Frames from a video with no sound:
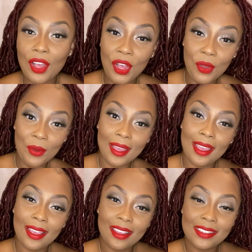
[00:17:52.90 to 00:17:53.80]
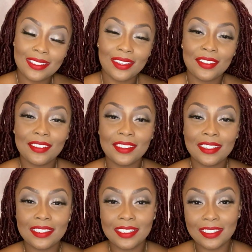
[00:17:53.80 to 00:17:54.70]
Okay, so
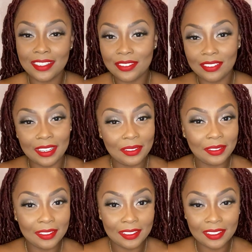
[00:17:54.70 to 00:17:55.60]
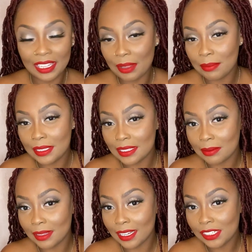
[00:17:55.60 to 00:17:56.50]
this is the final look. I put
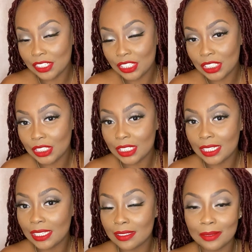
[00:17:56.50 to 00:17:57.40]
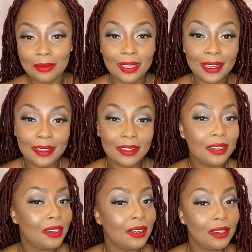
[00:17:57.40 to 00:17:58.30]
some lashes on, some
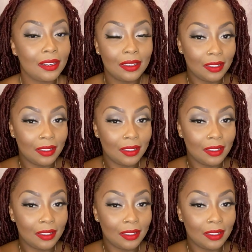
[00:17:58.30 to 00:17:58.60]
liner.